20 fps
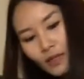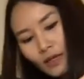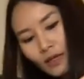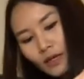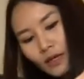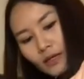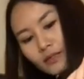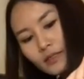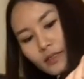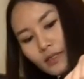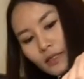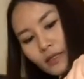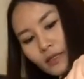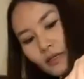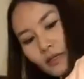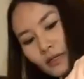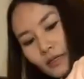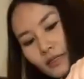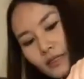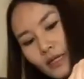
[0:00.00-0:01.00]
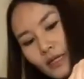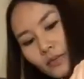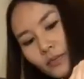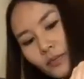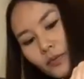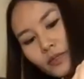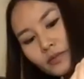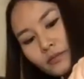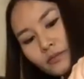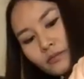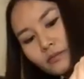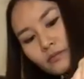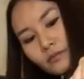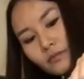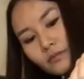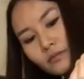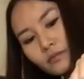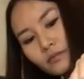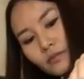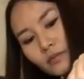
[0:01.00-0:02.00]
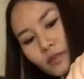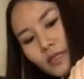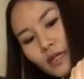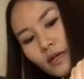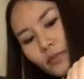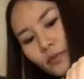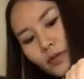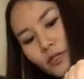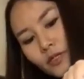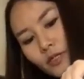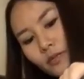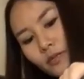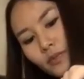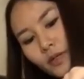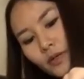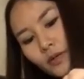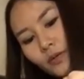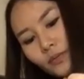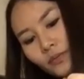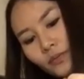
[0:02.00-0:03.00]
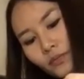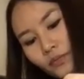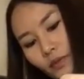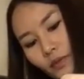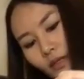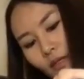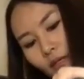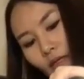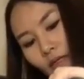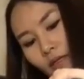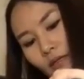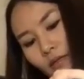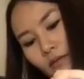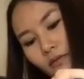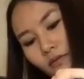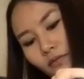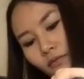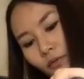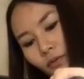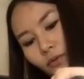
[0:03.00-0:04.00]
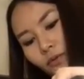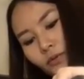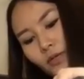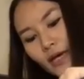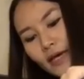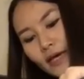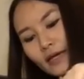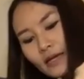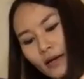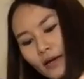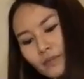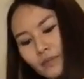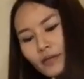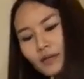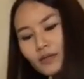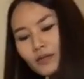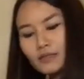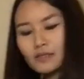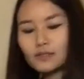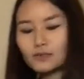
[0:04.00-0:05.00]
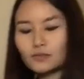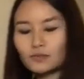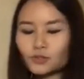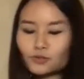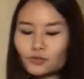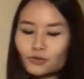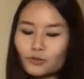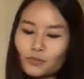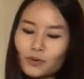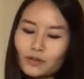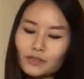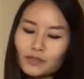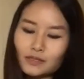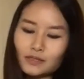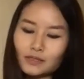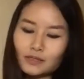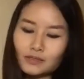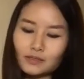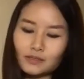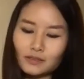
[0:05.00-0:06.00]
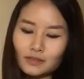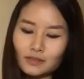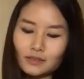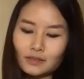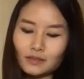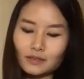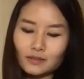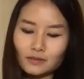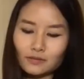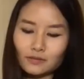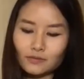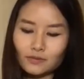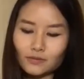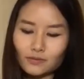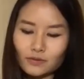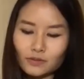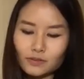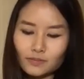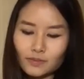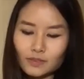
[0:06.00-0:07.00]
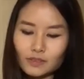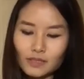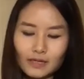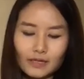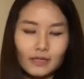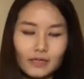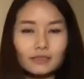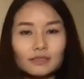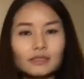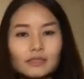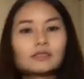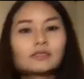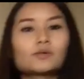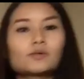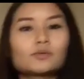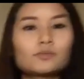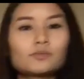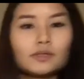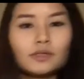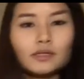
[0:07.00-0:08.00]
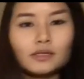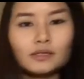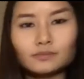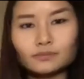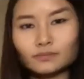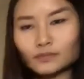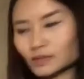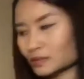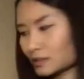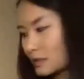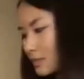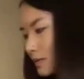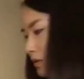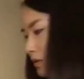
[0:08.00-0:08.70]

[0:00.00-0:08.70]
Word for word: as a, a celebrate, celebration meal. And then for UK, I'm not necessarily sure what they eat for Christmas. I guess this could be um, a typical